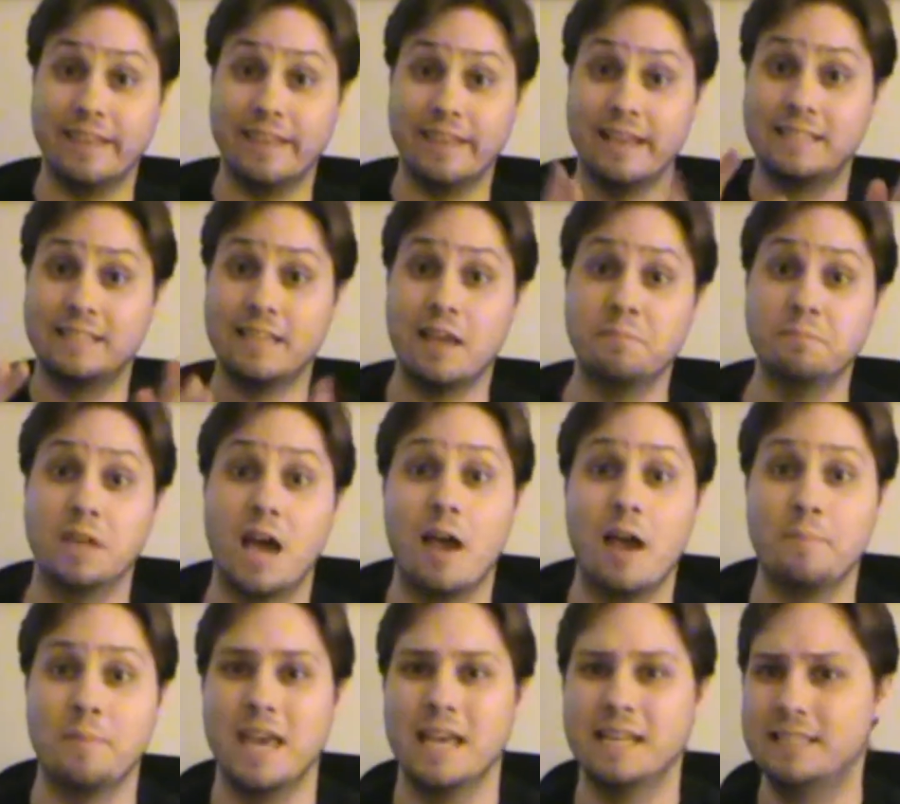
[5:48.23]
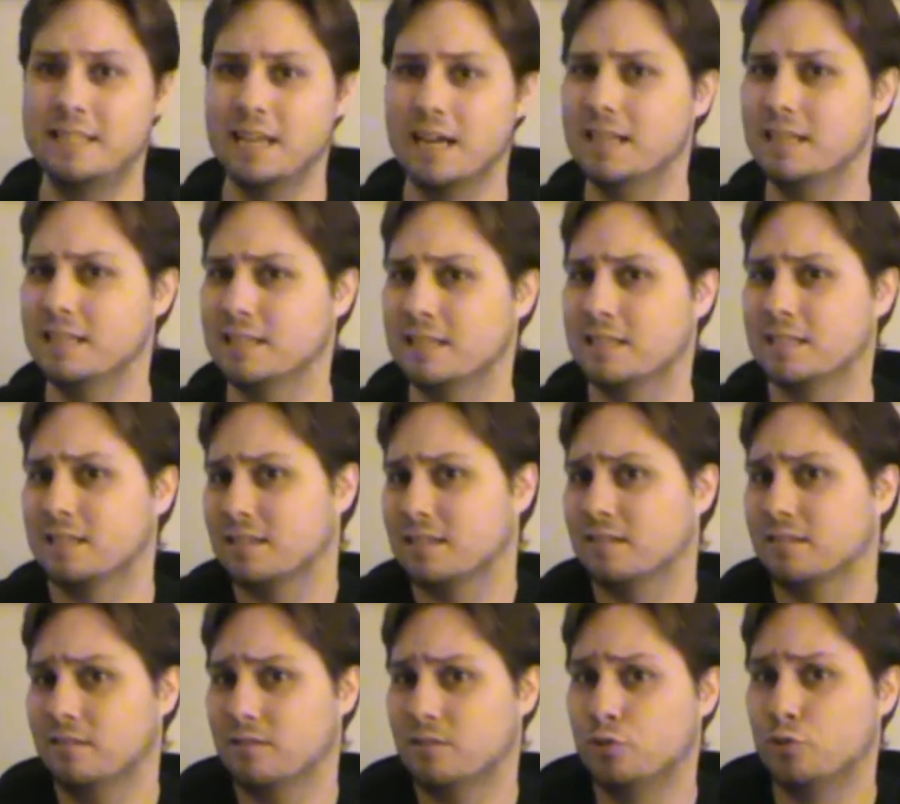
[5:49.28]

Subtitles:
At that same time, it does